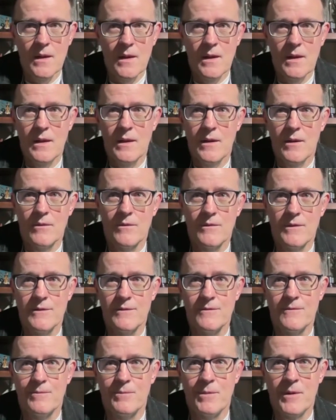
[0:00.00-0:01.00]

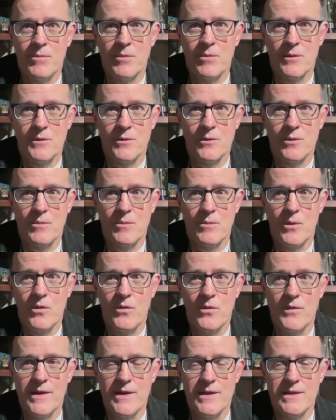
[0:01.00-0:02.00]
if people are doing
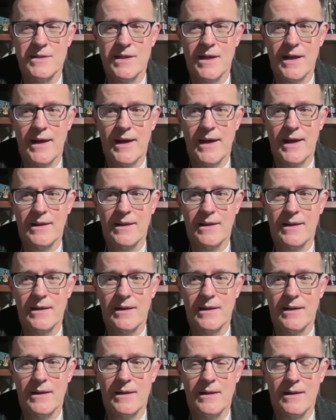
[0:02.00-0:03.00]
movies at
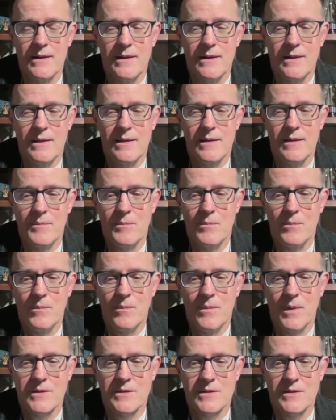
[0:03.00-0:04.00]

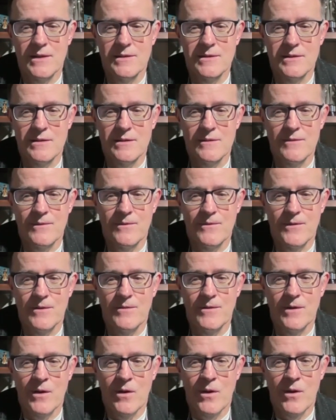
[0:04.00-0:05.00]
much less of
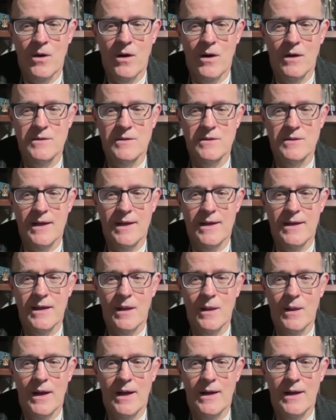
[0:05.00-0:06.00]
a cost, that a
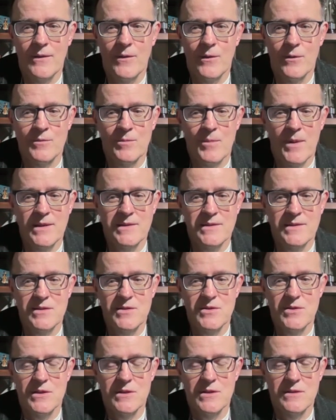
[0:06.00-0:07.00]
lot of those
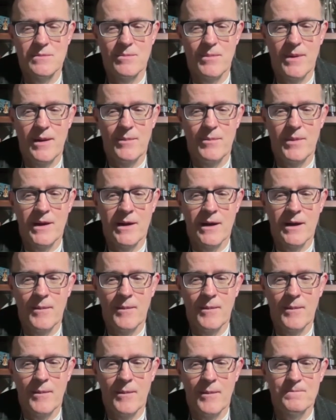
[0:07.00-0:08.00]
messages may
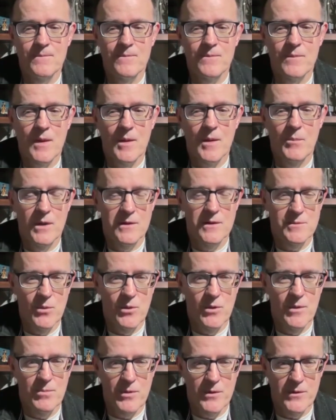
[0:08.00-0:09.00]
become much
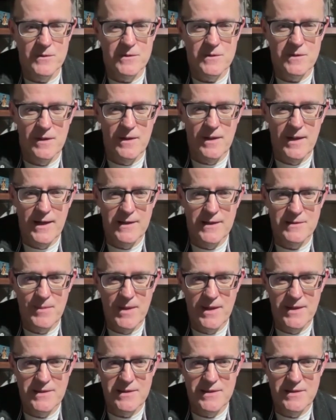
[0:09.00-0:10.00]
more personalized
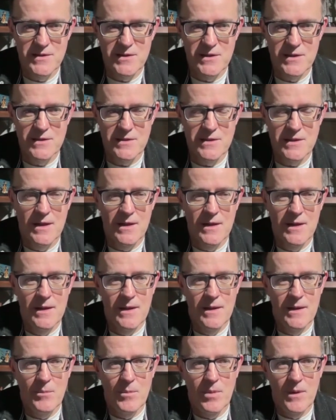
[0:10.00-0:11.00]
messages,
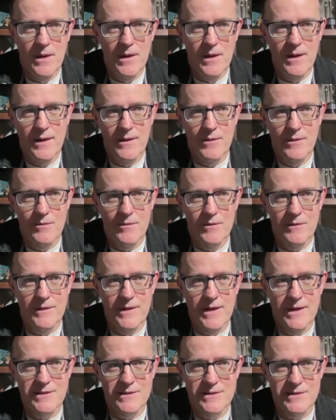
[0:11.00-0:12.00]
but I don't
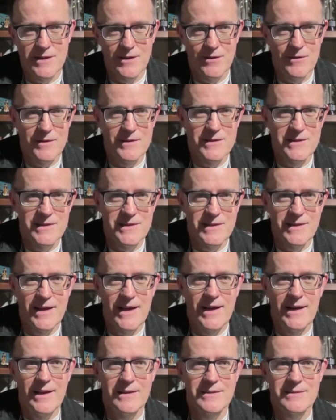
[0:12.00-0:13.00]
necessarily see
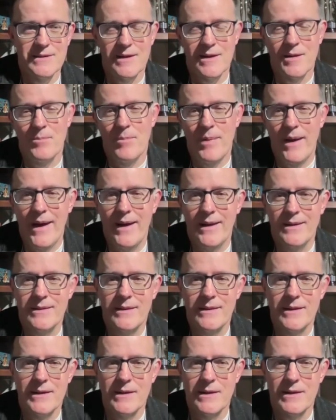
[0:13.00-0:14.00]
that as like a bad
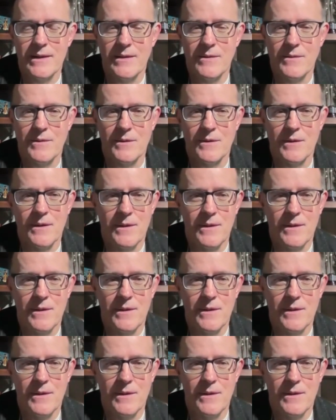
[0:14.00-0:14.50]
thing either.